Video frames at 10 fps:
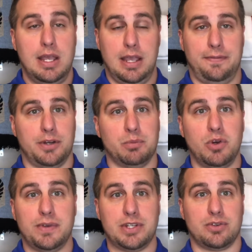if you're
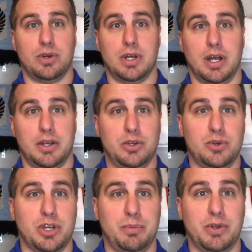moving to a, a new
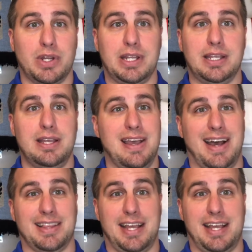community uh,